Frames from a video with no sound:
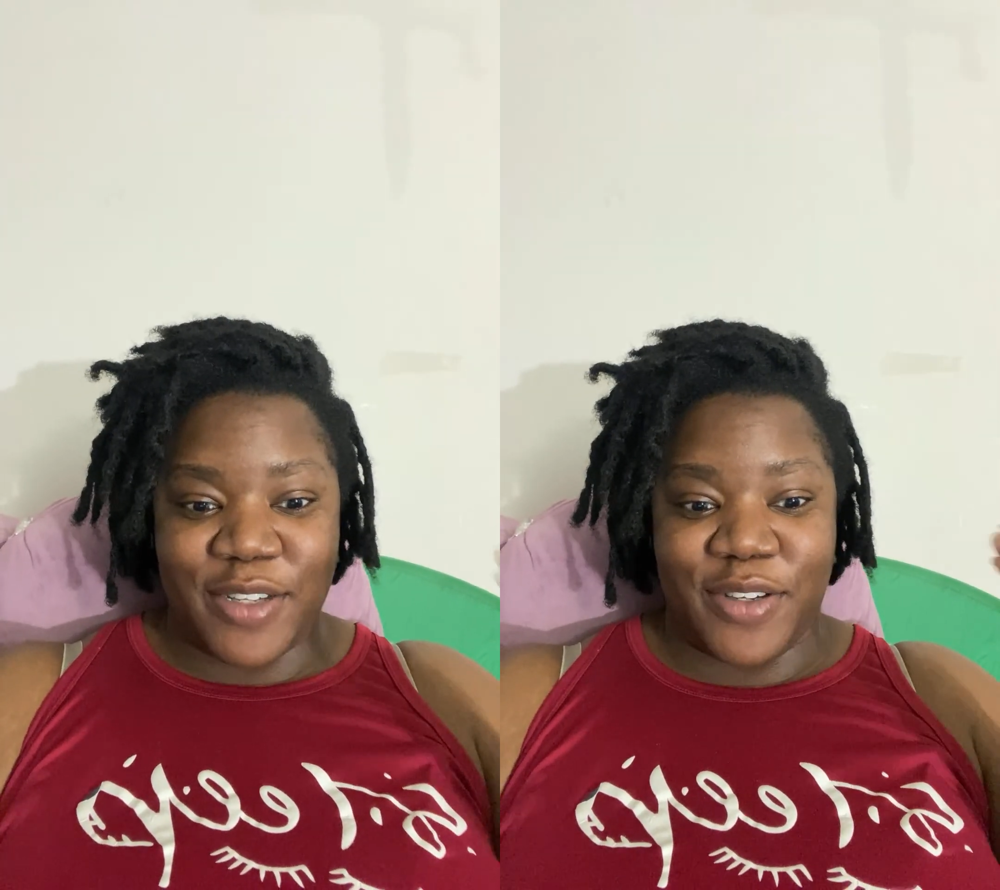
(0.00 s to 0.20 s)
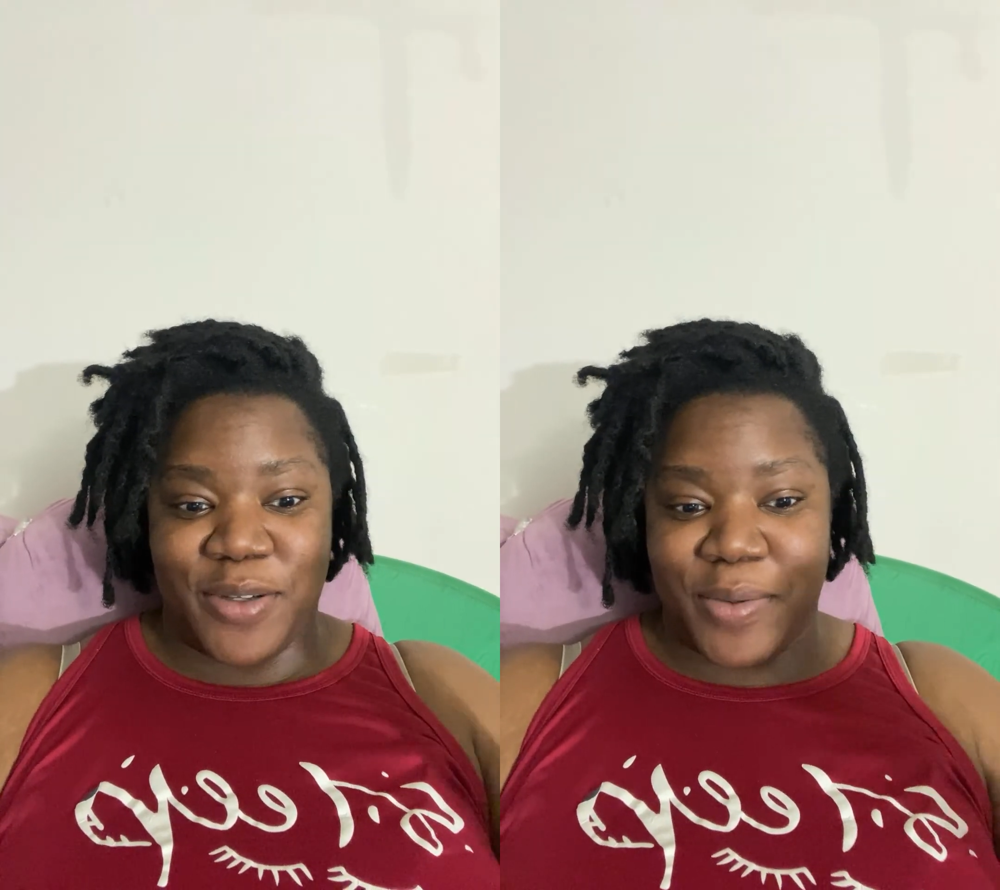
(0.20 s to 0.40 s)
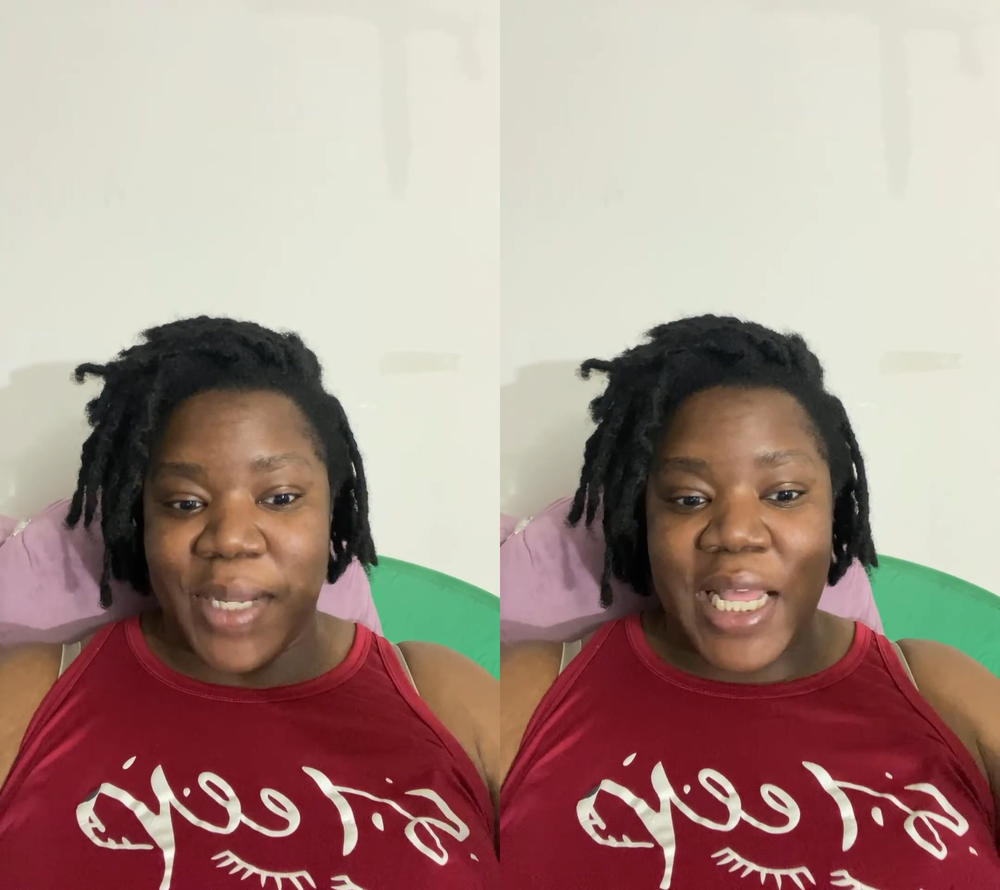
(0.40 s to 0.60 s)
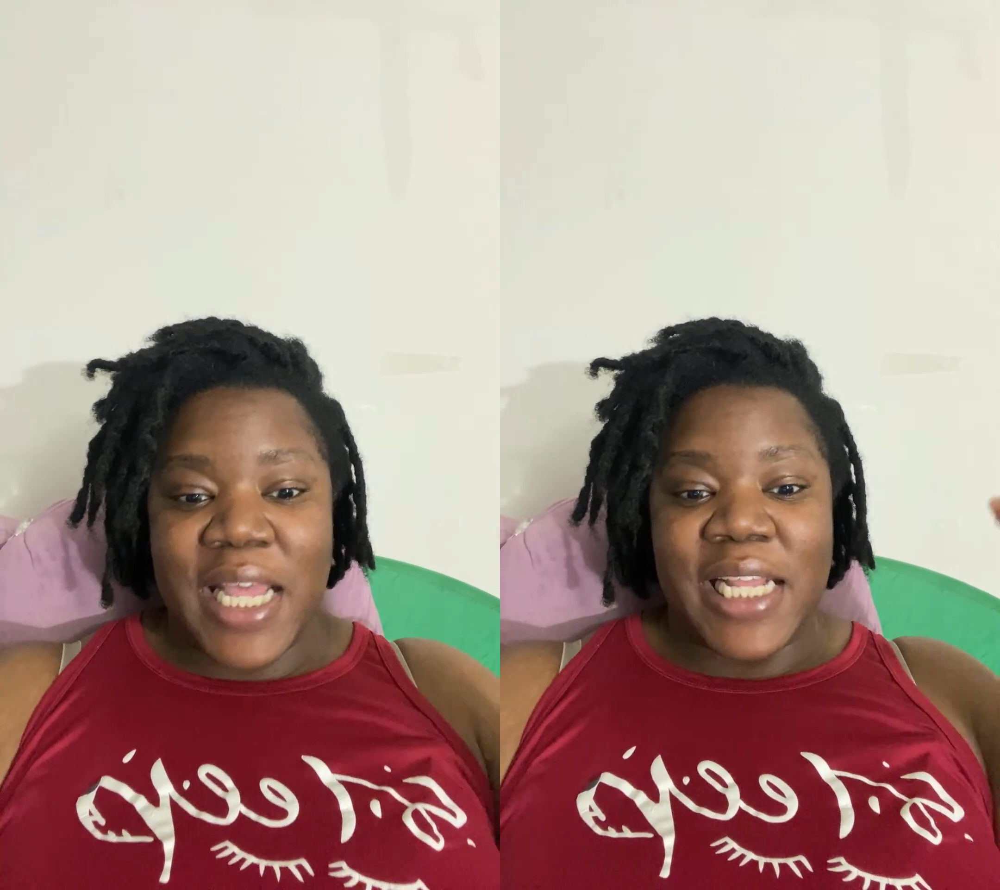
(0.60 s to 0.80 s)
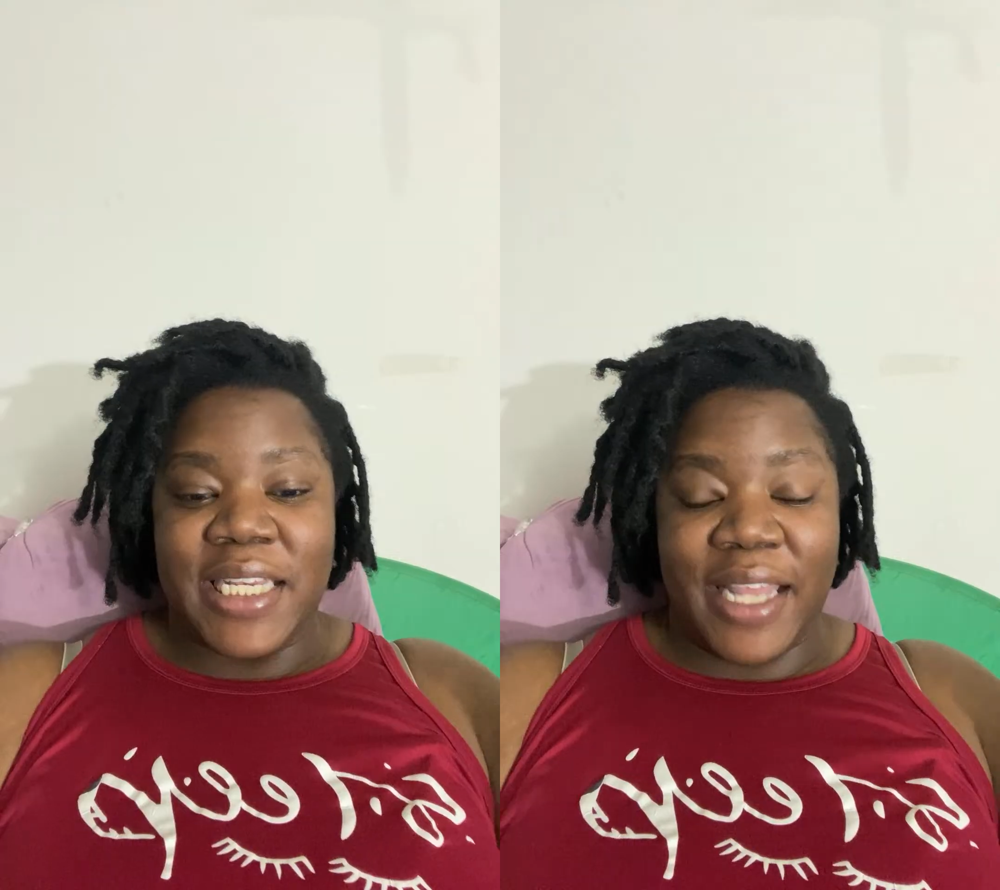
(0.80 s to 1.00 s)
do:
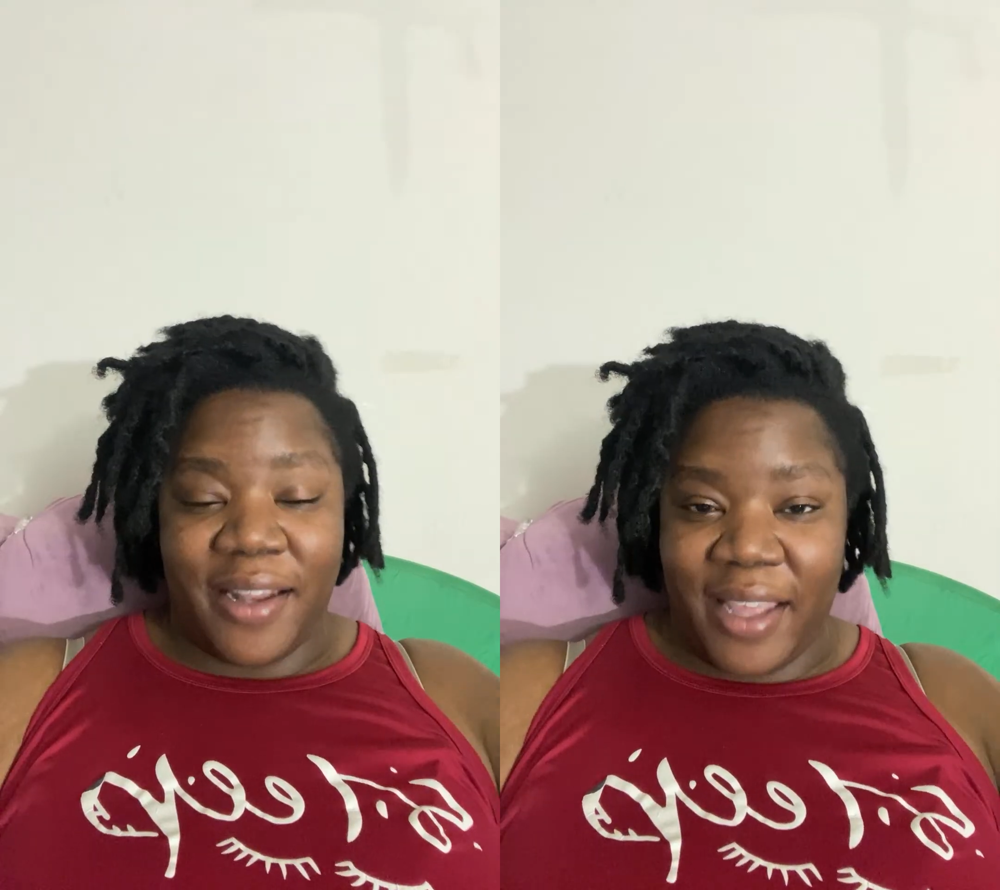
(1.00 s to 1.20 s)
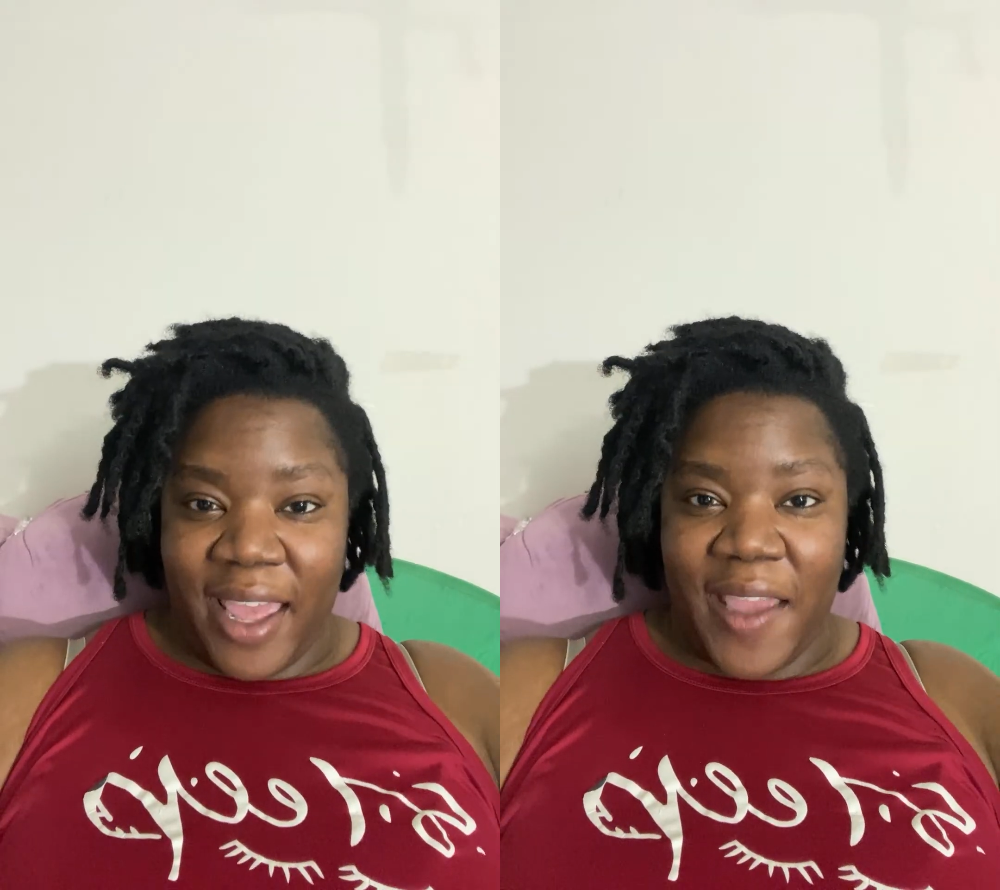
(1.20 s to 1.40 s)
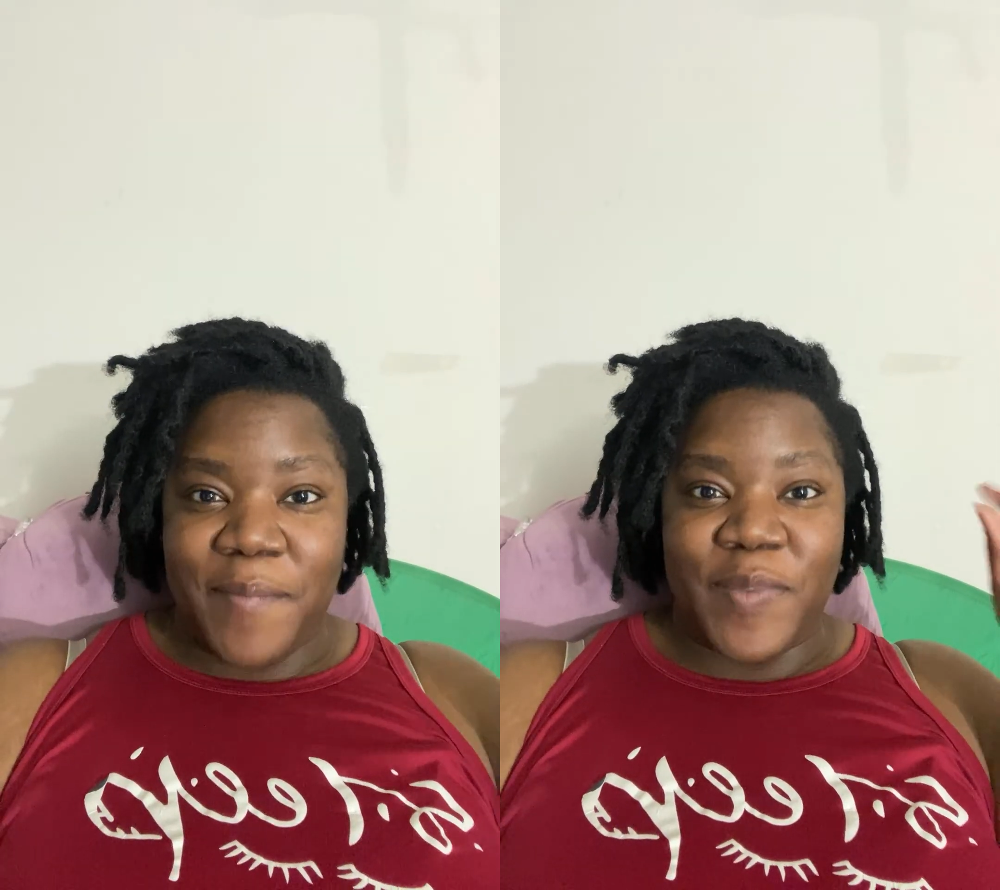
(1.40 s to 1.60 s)
delegate.